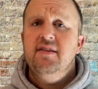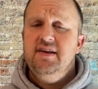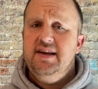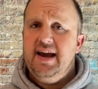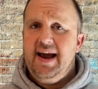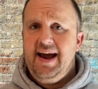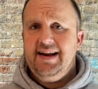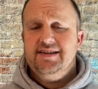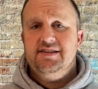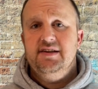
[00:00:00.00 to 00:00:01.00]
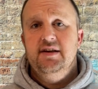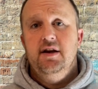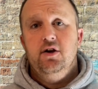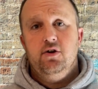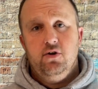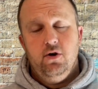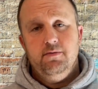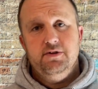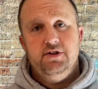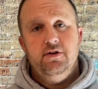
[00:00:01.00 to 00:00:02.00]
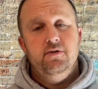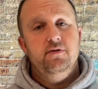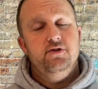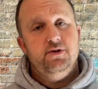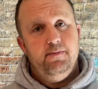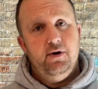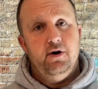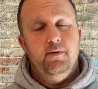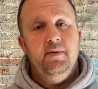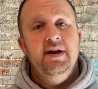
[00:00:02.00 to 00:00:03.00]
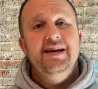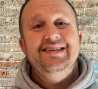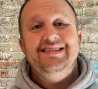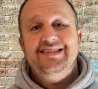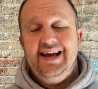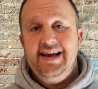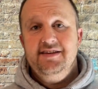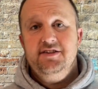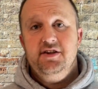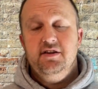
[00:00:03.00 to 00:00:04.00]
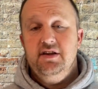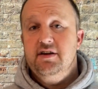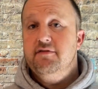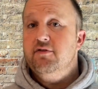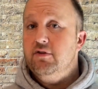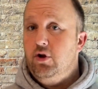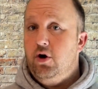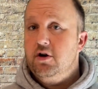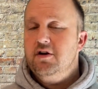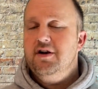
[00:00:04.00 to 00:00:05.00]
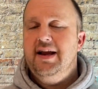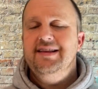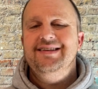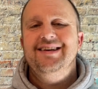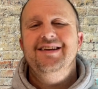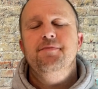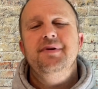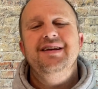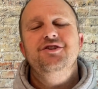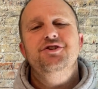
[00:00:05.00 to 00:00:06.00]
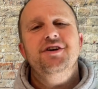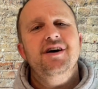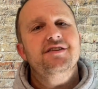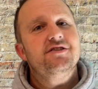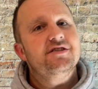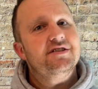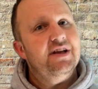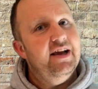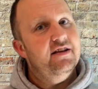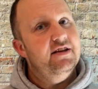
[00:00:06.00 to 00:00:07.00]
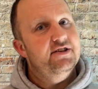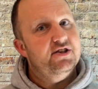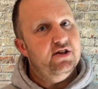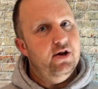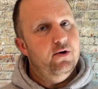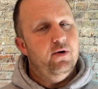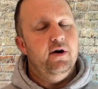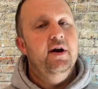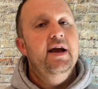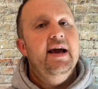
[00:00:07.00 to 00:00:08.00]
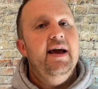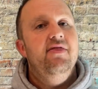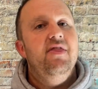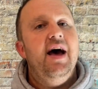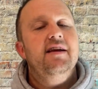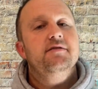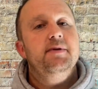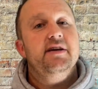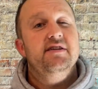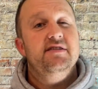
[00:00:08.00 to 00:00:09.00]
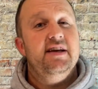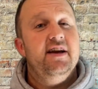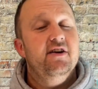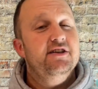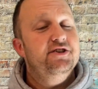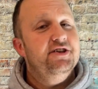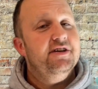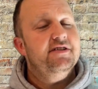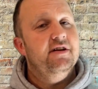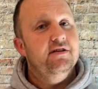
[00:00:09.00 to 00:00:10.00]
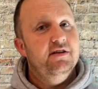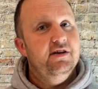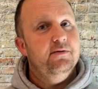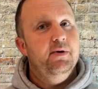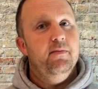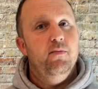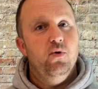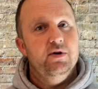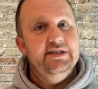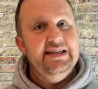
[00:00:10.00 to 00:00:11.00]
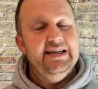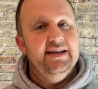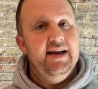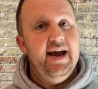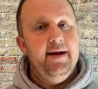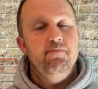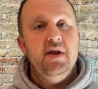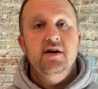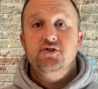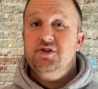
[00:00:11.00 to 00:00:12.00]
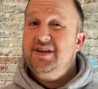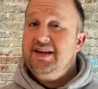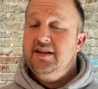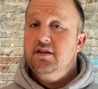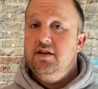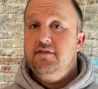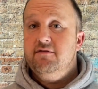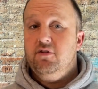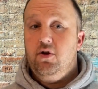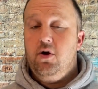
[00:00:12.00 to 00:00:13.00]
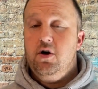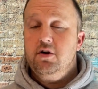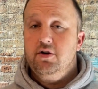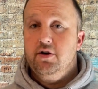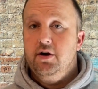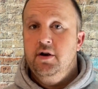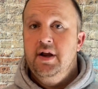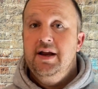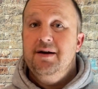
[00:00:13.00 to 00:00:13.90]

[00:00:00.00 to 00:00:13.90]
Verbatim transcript: the X chromosome sperm tend to live longer and they tend to be just slightly slower. And that is because they carry just a little bit more D N A. So they can live longer,